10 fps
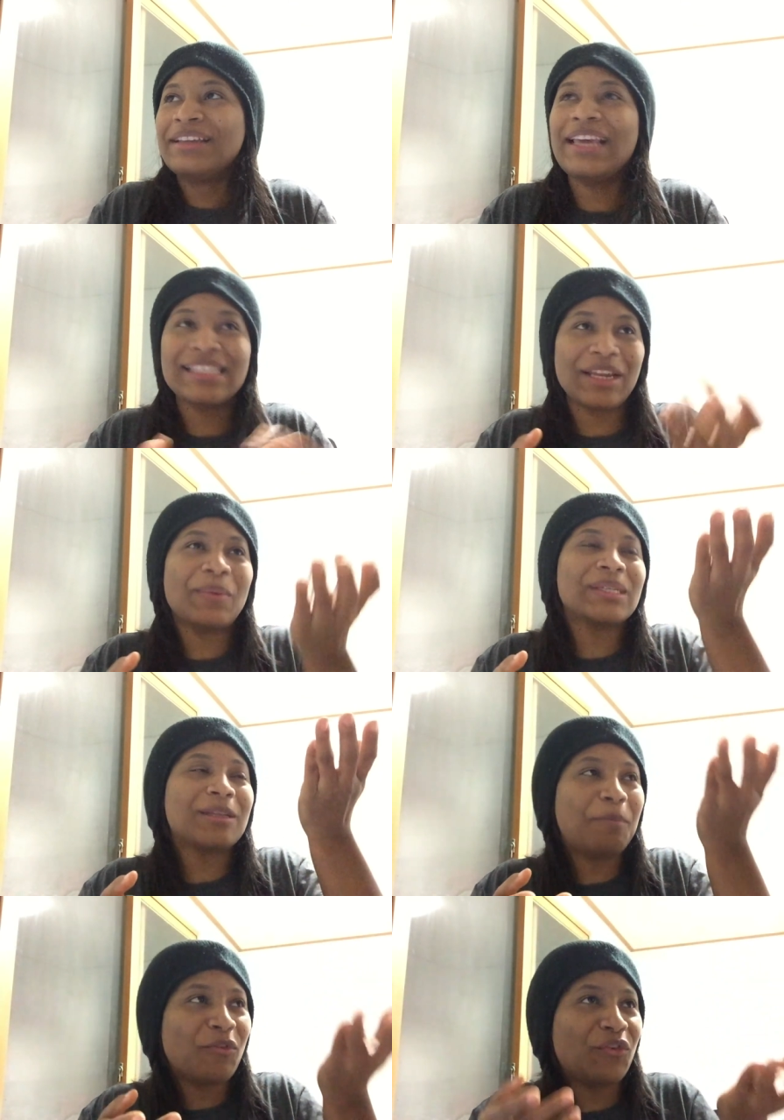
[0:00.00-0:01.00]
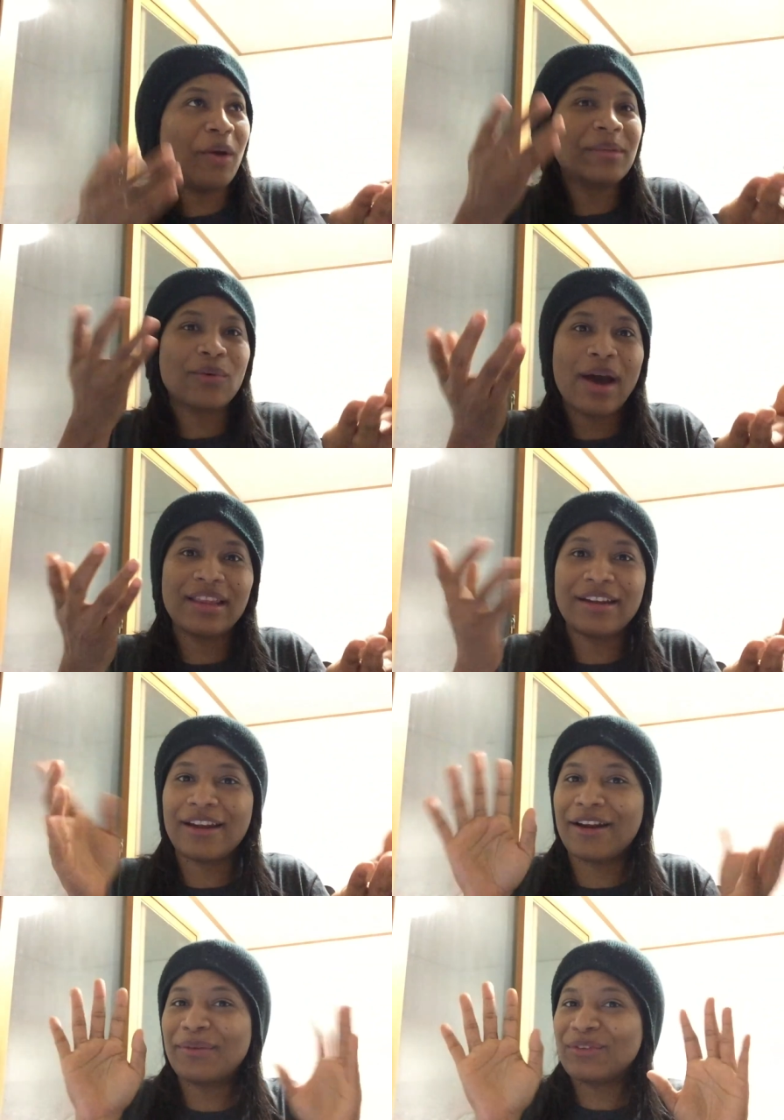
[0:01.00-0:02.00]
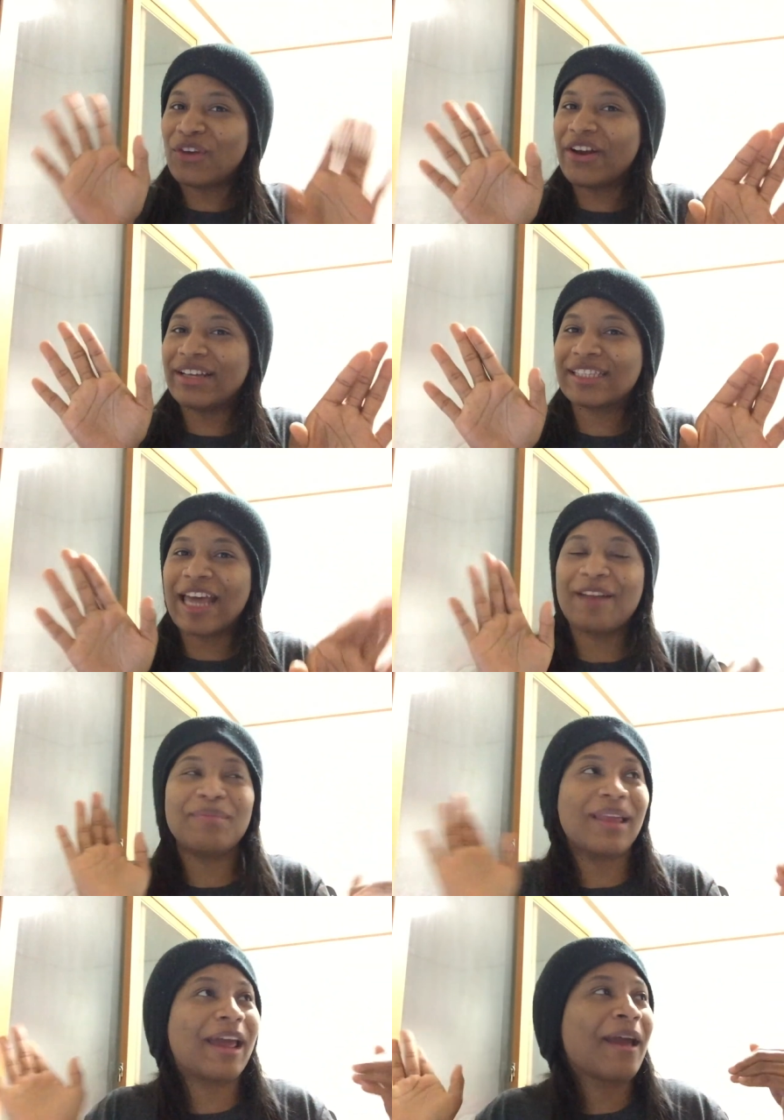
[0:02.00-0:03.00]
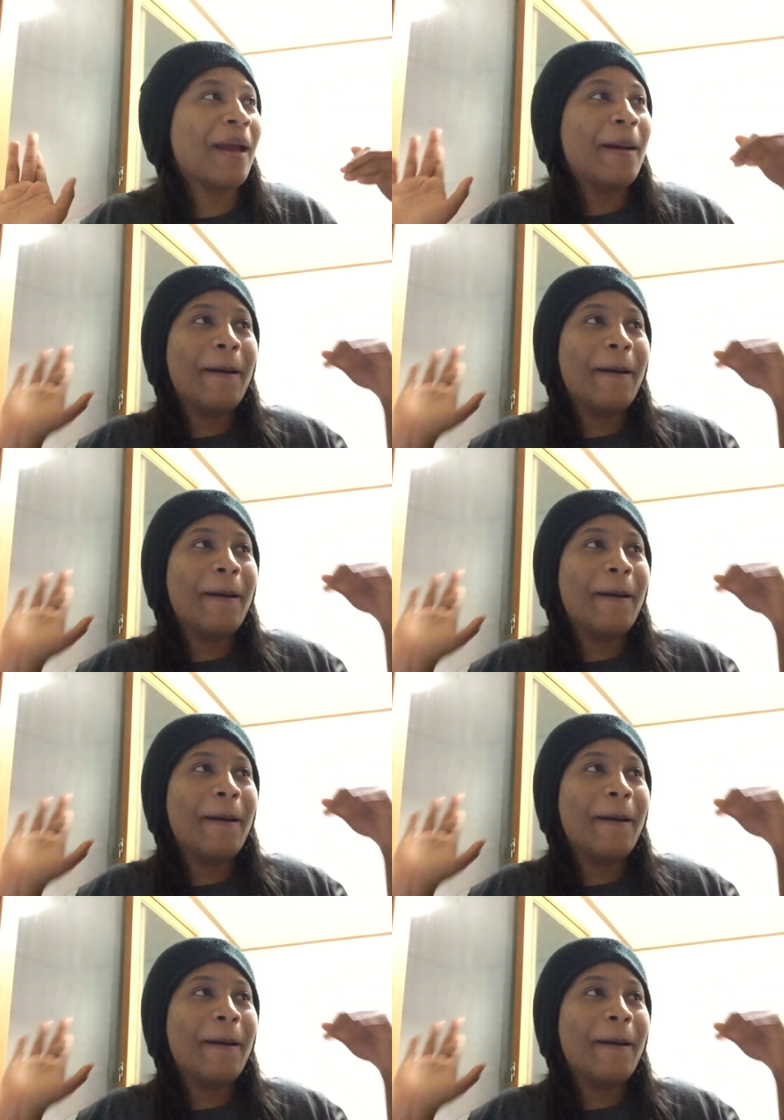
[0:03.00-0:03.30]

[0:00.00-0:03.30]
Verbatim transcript: Yes, there was some performance quality there. It was very exciting, but like,